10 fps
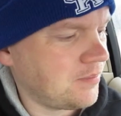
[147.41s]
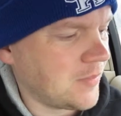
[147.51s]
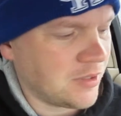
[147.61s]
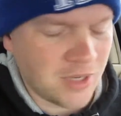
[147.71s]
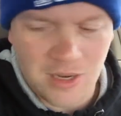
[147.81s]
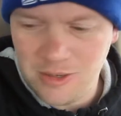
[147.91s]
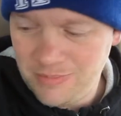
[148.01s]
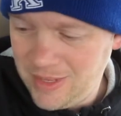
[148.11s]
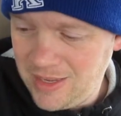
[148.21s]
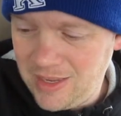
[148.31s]
So
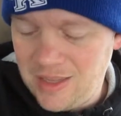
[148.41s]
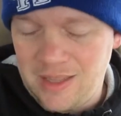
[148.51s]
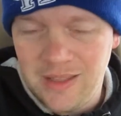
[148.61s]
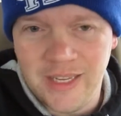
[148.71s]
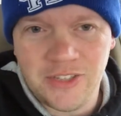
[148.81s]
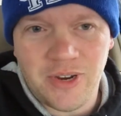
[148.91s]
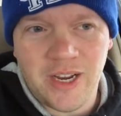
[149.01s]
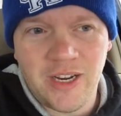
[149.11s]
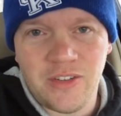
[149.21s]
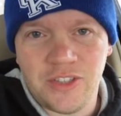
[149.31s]
these
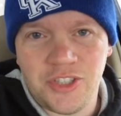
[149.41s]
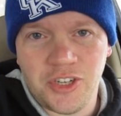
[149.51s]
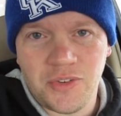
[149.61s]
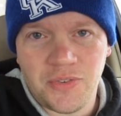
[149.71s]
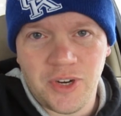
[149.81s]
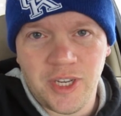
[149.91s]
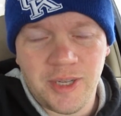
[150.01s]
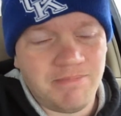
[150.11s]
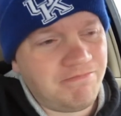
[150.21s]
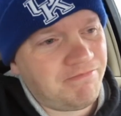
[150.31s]
right here, they're sugar
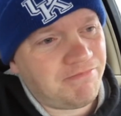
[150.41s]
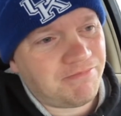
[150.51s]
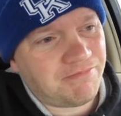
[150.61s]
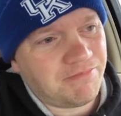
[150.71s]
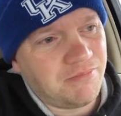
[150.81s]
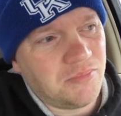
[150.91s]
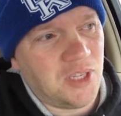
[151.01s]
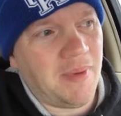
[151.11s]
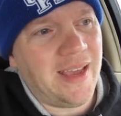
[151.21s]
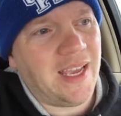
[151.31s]
free.
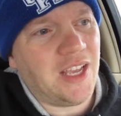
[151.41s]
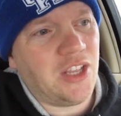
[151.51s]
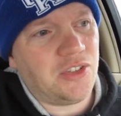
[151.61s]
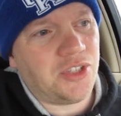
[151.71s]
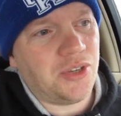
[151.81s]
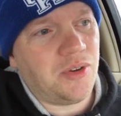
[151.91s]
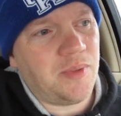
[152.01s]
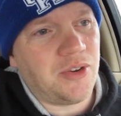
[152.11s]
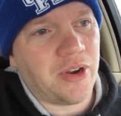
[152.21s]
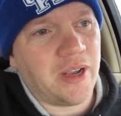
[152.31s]
You may get used to
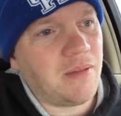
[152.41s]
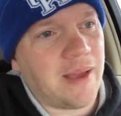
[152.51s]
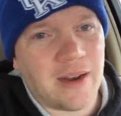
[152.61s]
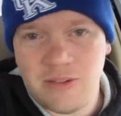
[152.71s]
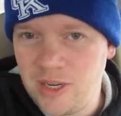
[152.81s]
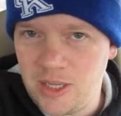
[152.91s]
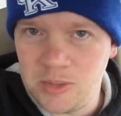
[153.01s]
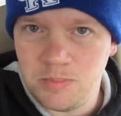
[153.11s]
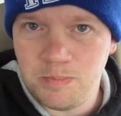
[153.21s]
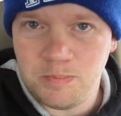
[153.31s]
them and drink them, I don't know.